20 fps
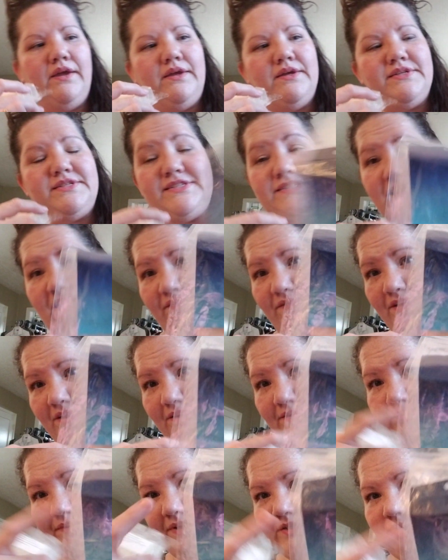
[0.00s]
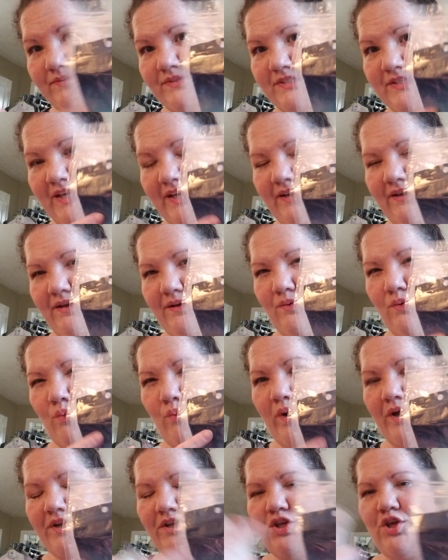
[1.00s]
7. This was like a
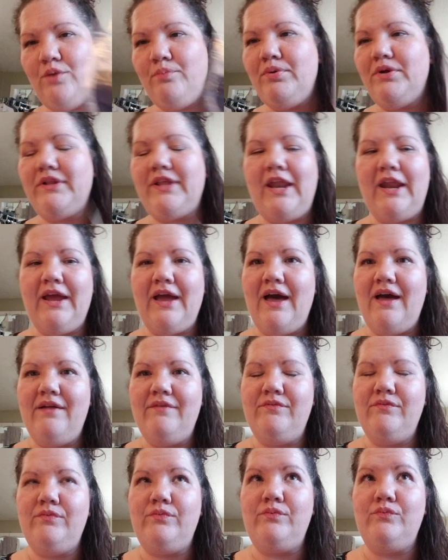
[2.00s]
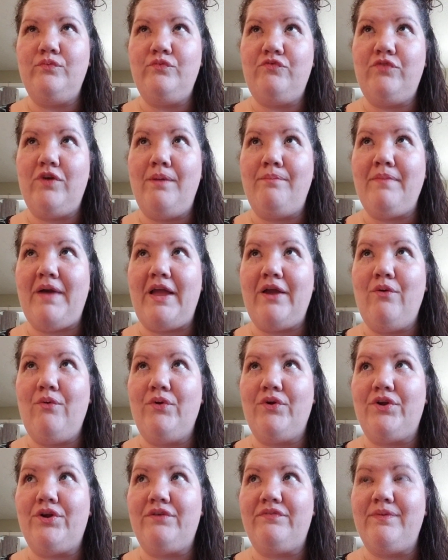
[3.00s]
1 cuber that I got from my
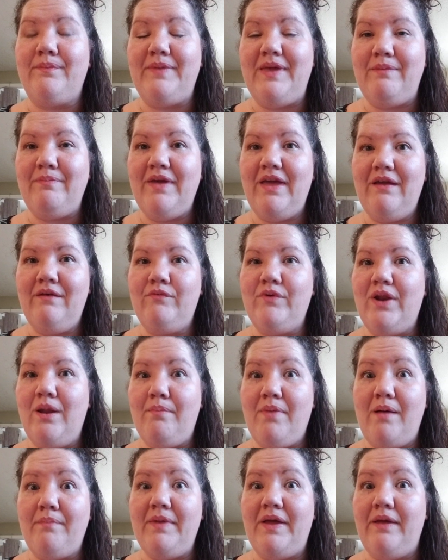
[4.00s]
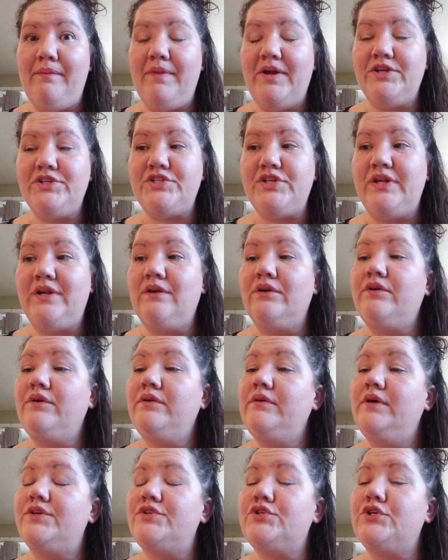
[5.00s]
order from eBay when I bought my maraschino
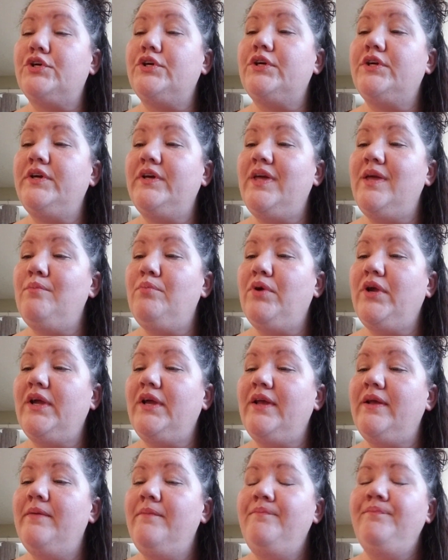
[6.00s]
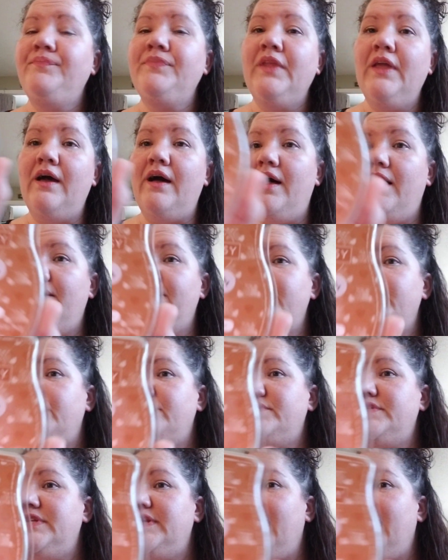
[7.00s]
sugar cookie brick of toasted